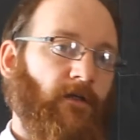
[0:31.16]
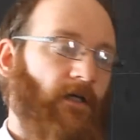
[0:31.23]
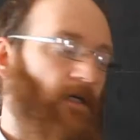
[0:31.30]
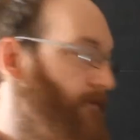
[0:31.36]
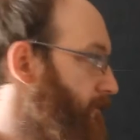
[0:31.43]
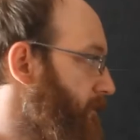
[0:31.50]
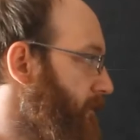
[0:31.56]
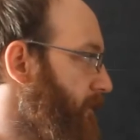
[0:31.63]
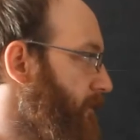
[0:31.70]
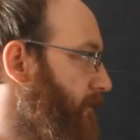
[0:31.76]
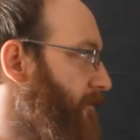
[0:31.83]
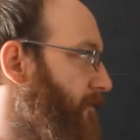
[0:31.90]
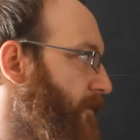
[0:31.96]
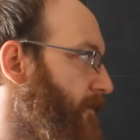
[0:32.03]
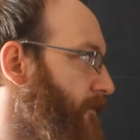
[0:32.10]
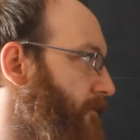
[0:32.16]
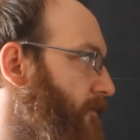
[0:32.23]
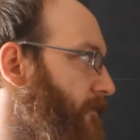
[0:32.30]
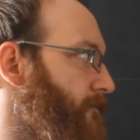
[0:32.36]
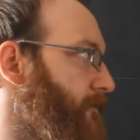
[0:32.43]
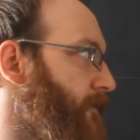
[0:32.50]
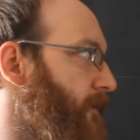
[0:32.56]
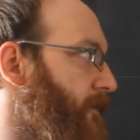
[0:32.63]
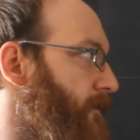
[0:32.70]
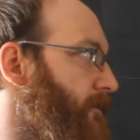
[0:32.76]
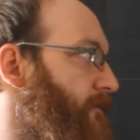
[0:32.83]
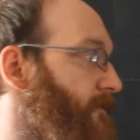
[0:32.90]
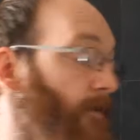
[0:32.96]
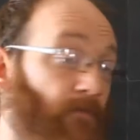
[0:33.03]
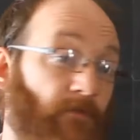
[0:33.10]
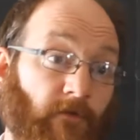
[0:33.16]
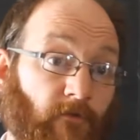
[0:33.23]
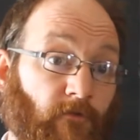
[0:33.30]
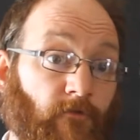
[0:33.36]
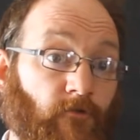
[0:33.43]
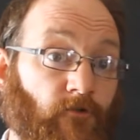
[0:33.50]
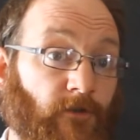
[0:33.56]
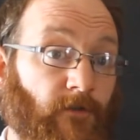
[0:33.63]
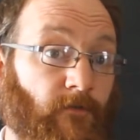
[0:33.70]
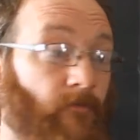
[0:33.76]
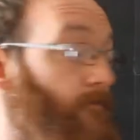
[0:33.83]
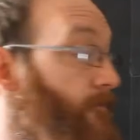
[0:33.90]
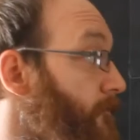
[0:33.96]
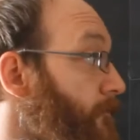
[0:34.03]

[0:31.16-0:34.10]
I have the hint, think of substitution.